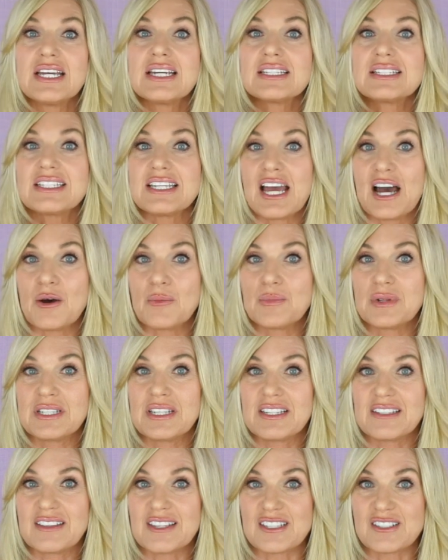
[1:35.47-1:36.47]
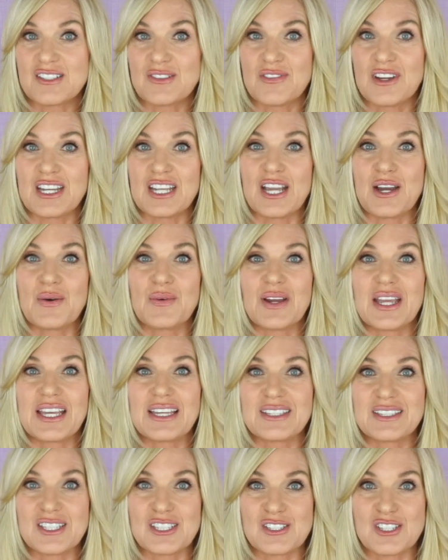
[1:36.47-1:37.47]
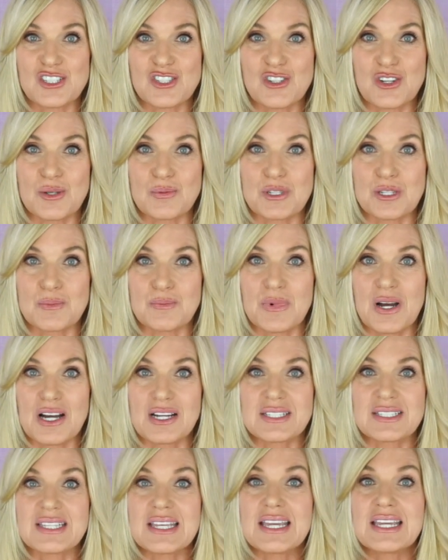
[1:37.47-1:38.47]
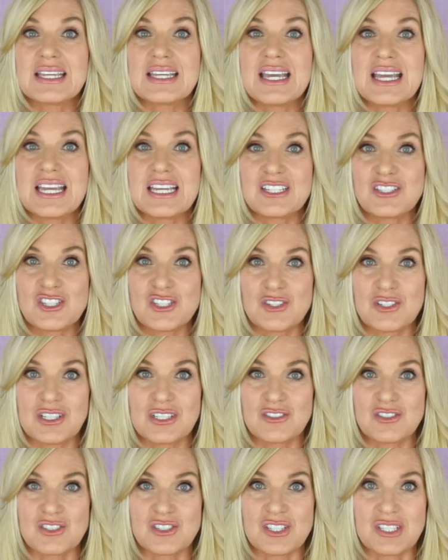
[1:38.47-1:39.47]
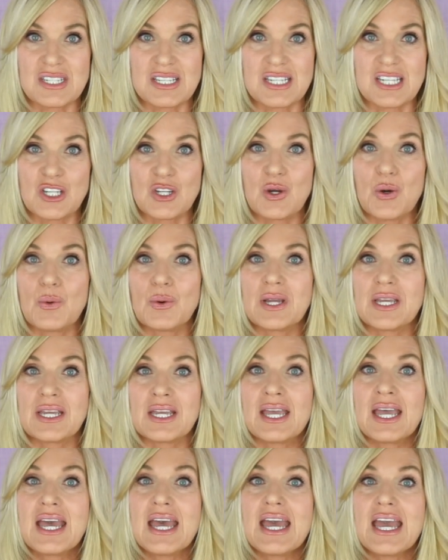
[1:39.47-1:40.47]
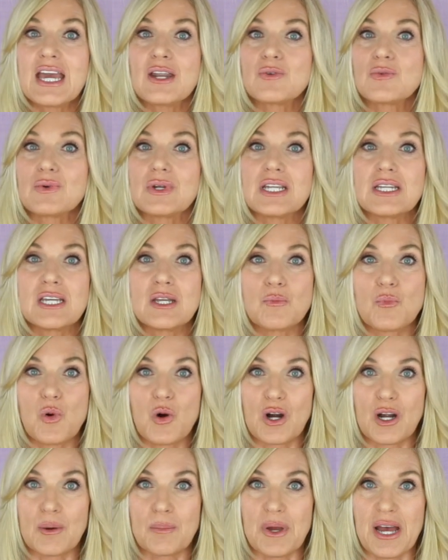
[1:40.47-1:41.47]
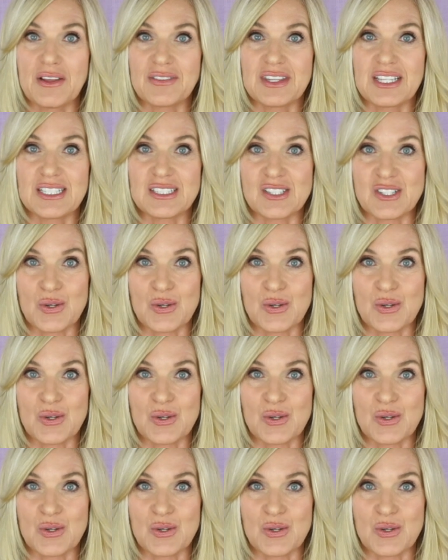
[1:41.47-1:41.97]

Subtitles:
down beneath this video in the description box in case you're interested in going and reading more about these